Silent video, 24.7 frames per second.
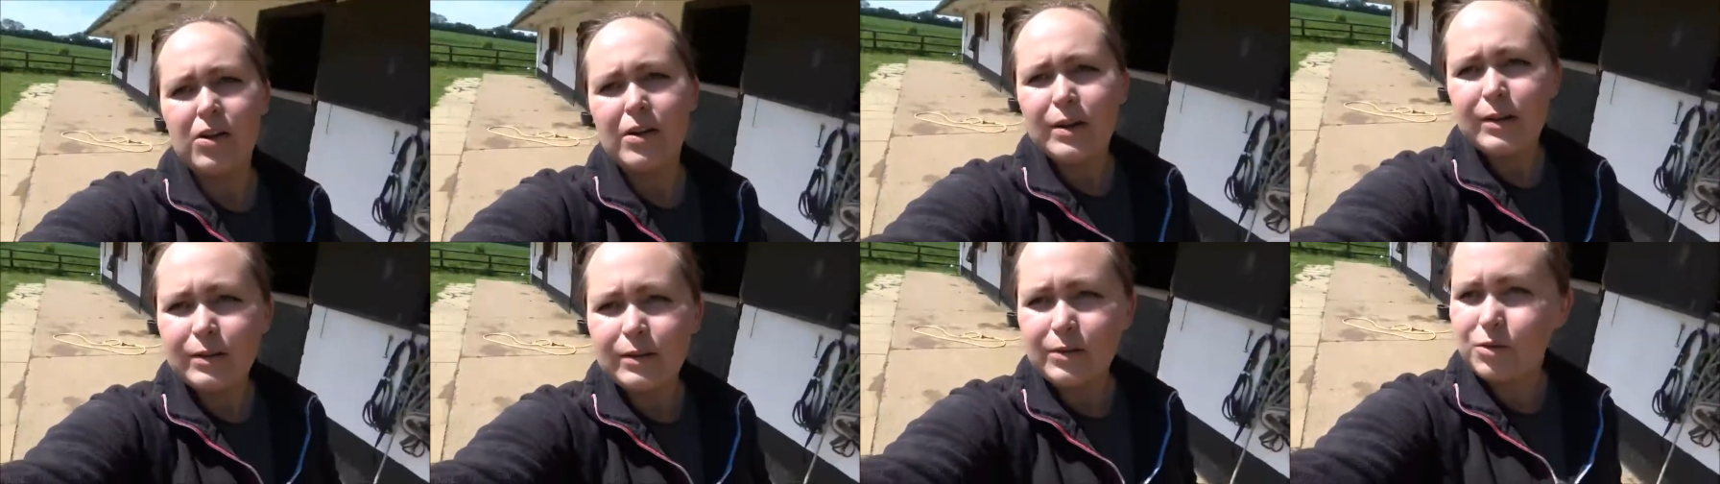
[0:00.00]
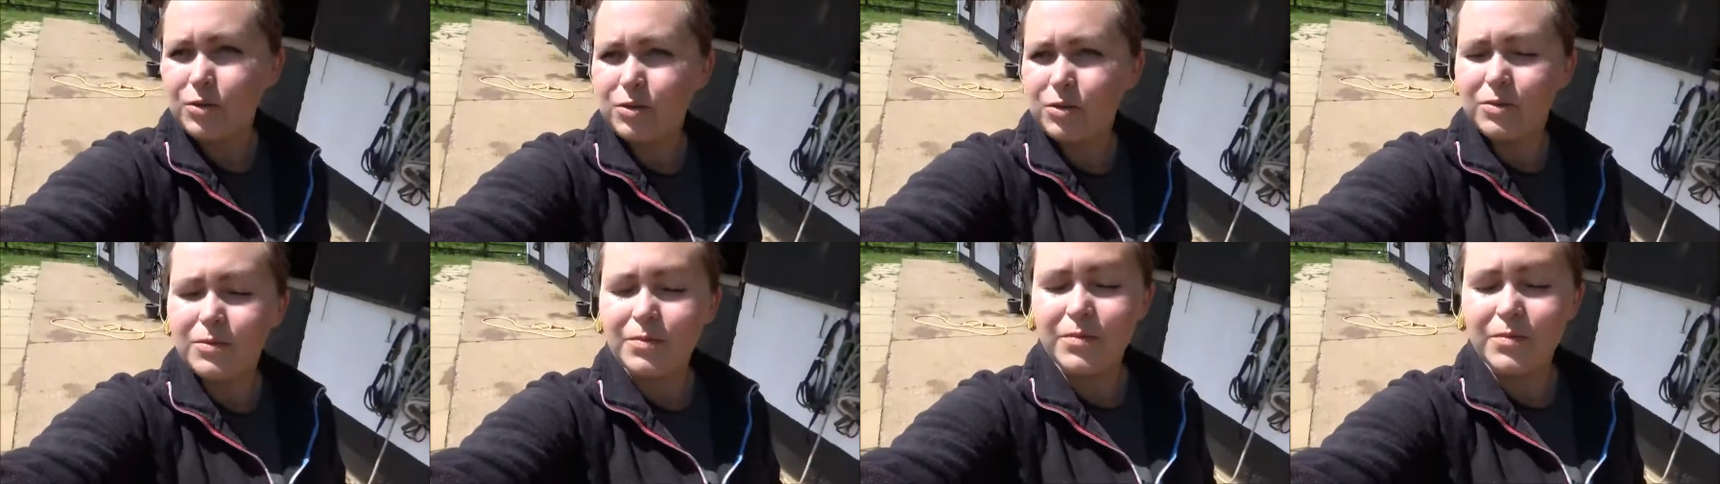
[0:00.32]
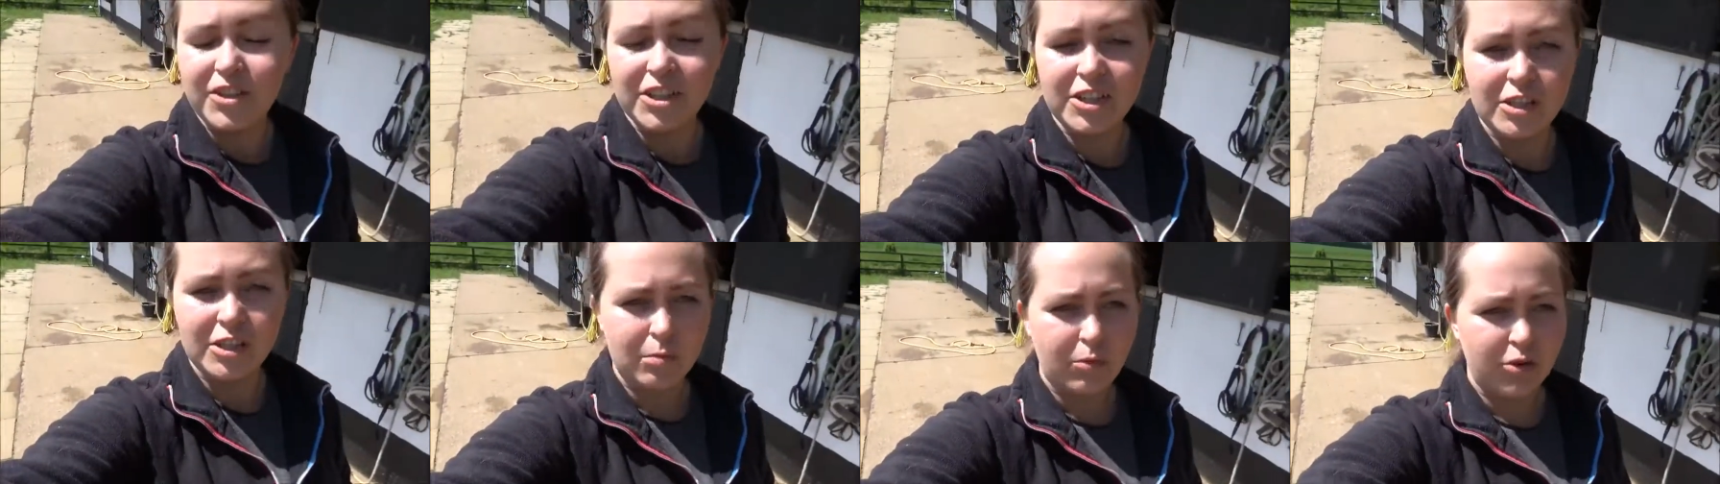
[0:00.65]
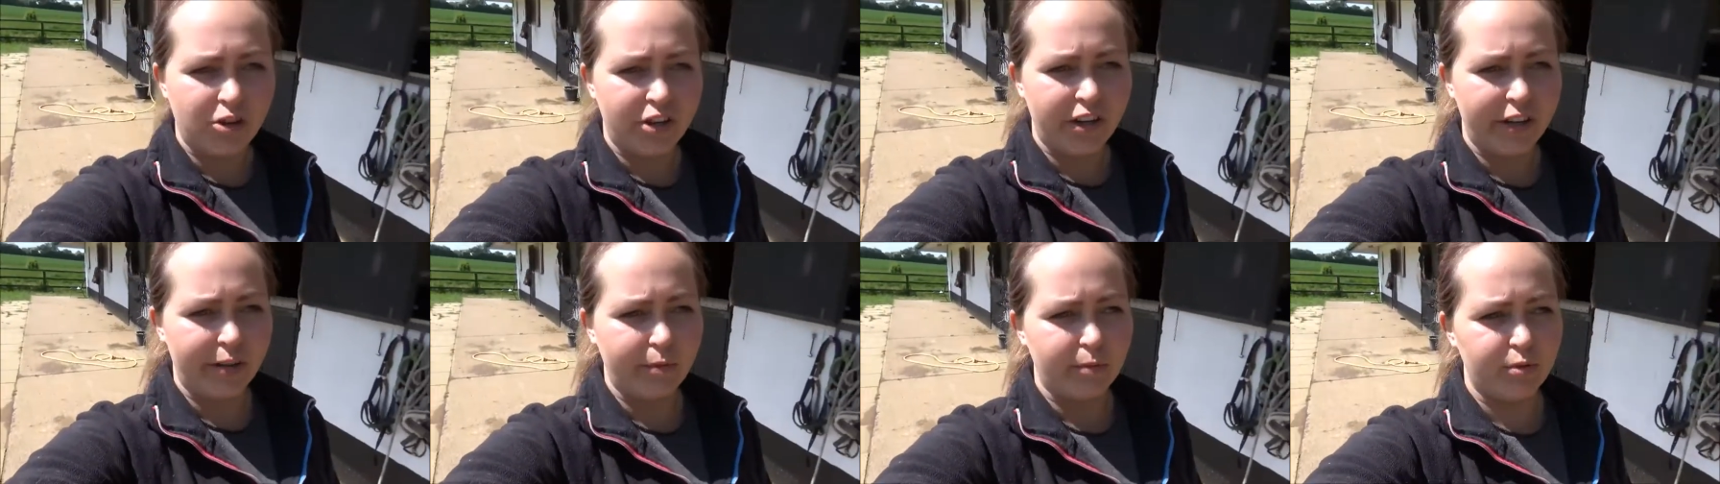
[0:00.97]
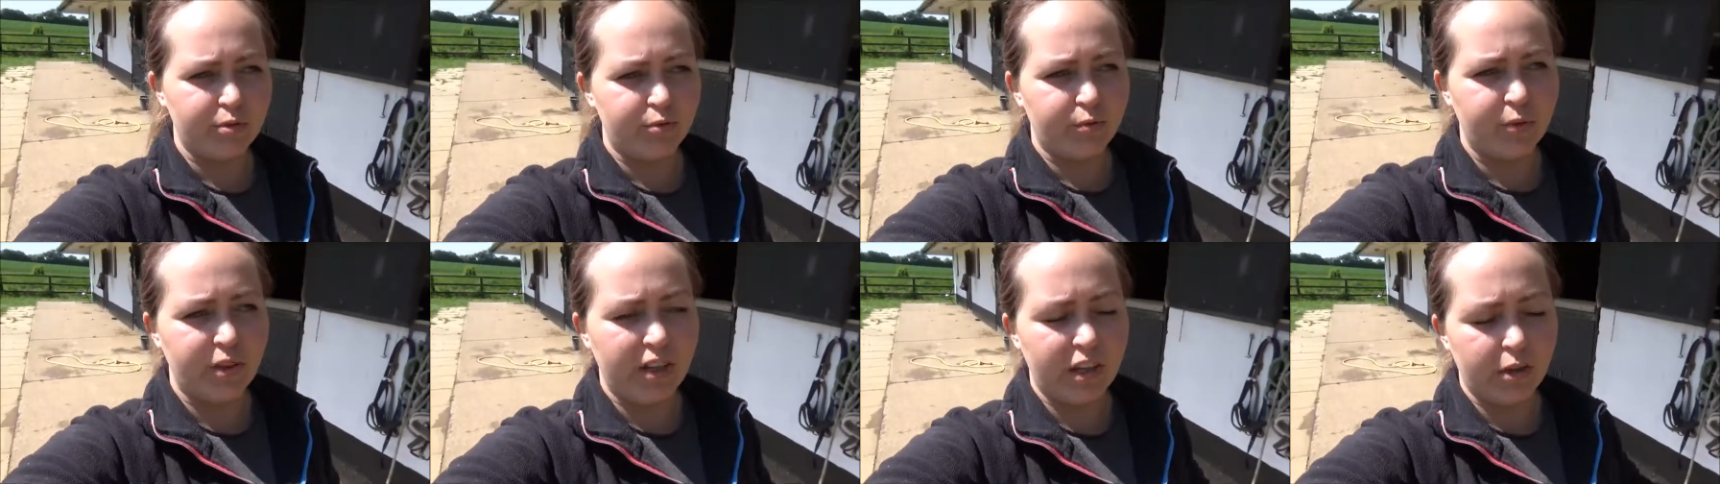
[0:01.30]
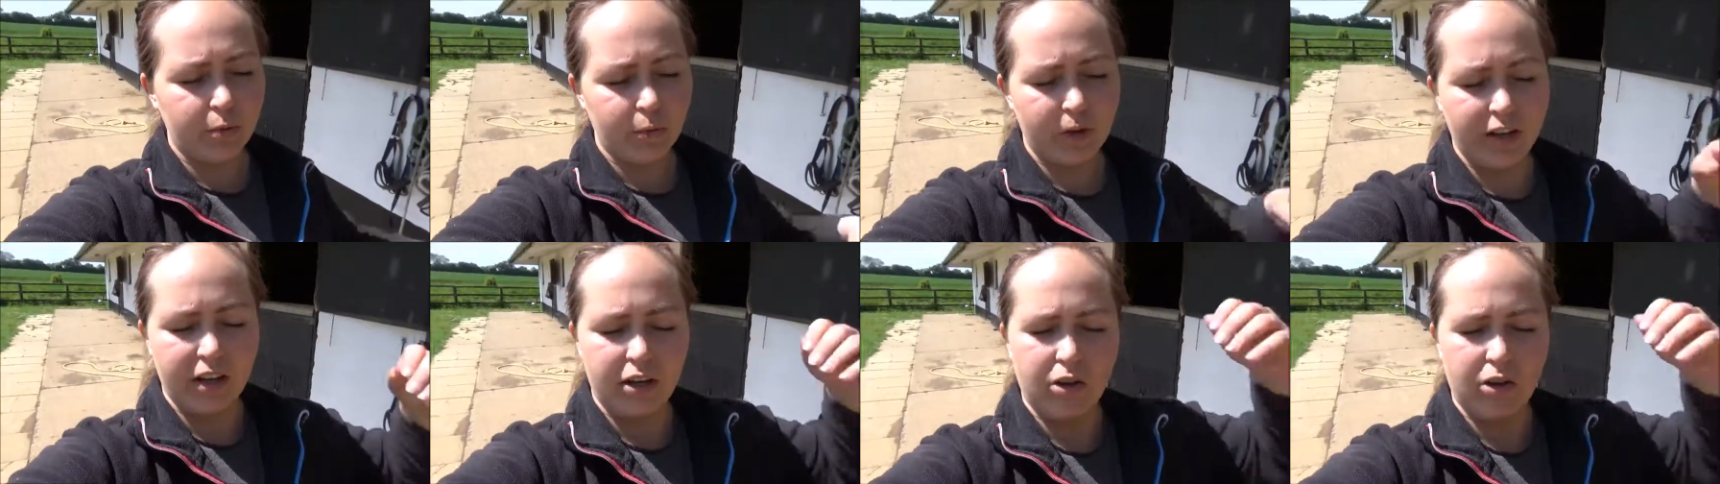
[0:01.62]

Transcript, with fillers: So this morning it was really quite